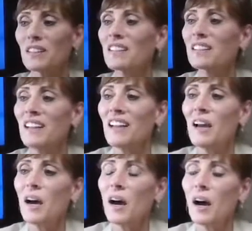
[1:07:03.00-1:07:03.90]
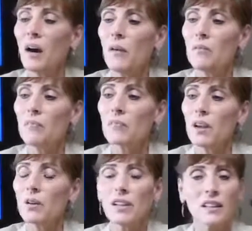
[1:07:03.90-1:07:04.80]
it um,
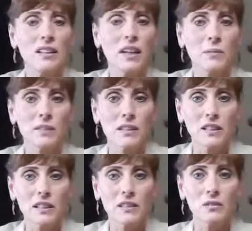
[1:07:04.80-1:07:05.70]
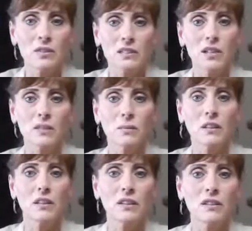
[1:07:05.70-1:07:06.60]
okay the thymus gland we talked
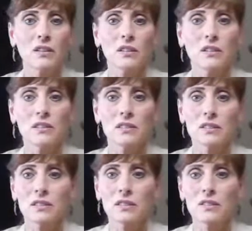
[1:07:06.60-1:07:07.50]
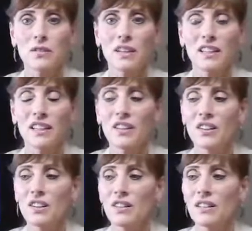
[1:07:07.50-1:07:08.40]
about that earlier it sits right
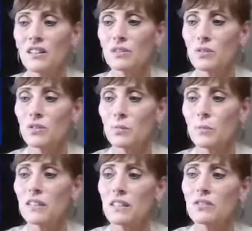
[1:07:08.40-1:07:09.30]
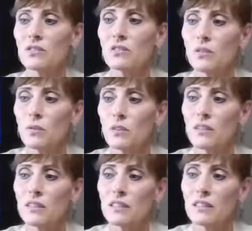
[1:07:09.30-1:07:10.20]
here that's where those b cells do their
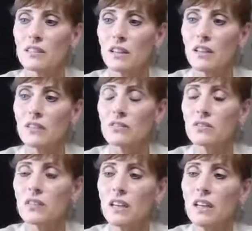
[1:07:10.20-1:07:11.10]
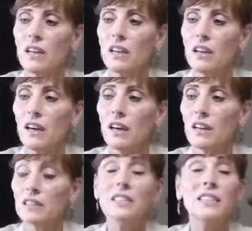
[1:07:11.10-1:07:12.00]
work and t cells
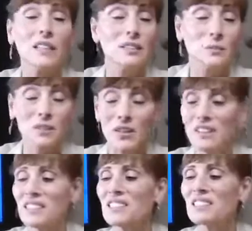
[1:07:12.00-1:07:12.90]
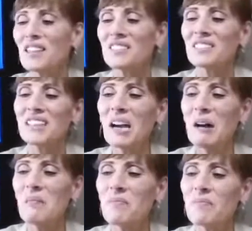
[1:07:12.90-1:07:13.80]
uh, t cells i'm sorry t cells
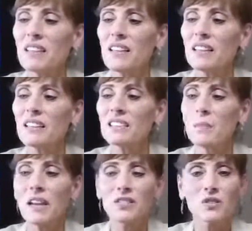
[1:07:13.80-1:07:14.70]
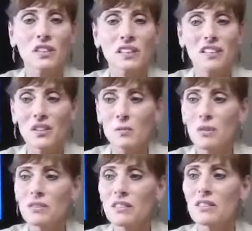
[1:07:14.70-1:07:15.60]
um, it's the master gland of the
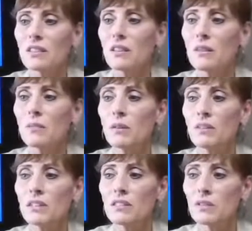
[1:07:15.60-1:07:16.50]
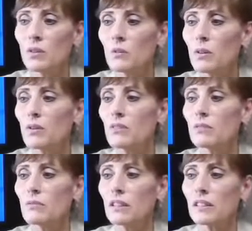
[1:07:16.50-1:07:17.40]
immune system. It releases hormones
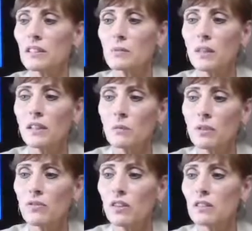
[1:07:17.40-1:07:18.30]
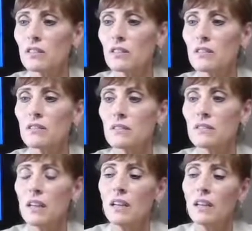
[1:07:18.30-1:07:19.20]
and regulates many immune
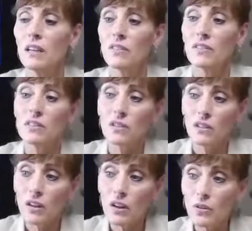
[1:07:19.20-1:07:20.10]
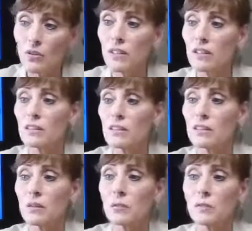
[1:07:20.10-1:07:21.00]
functions. If these are low, then the
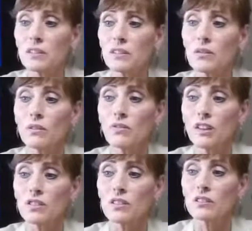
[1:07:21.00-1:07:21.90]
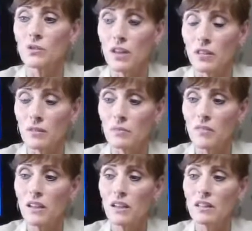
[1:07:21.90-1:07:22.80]
susceptibility to infection is greater.
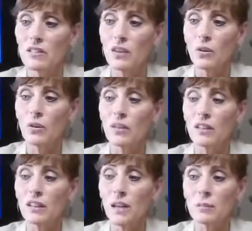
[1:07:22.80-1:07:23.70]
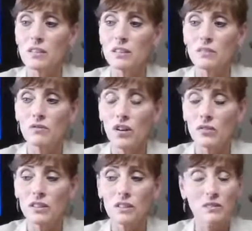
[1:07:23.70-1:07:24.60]
So the thymus is
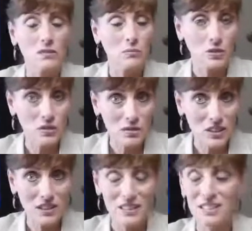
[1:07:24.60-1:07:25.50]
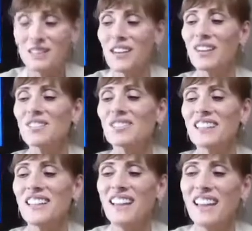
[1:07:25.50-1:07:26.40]
involved in producing the T
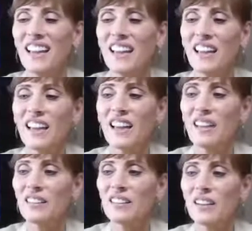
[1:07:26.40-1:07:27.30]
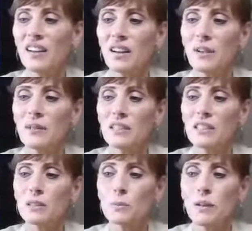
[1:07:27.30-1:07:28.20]
cells, and uh,
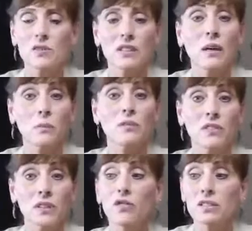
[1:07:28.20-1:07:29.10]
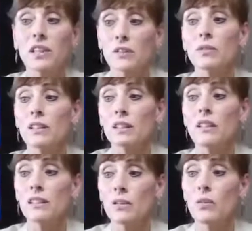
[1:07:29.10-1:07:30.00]
it's a special type of lymphocyte,
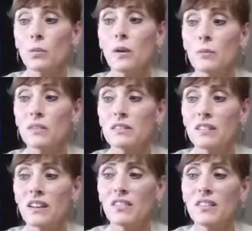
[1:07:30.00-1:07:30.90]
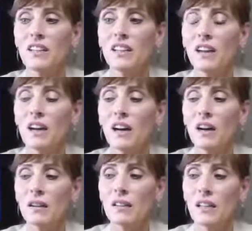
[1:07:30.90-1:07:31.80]
really, or white blood cell.
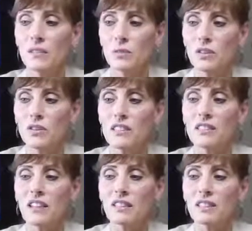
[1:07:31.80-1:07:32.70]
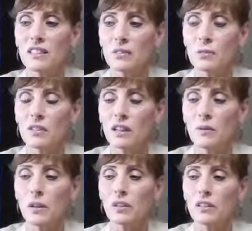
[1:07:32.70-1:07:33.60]
Uh, that's what your T cell is, as we
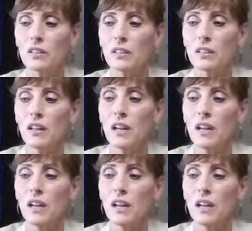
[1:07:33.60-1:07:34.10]
talked about earlier.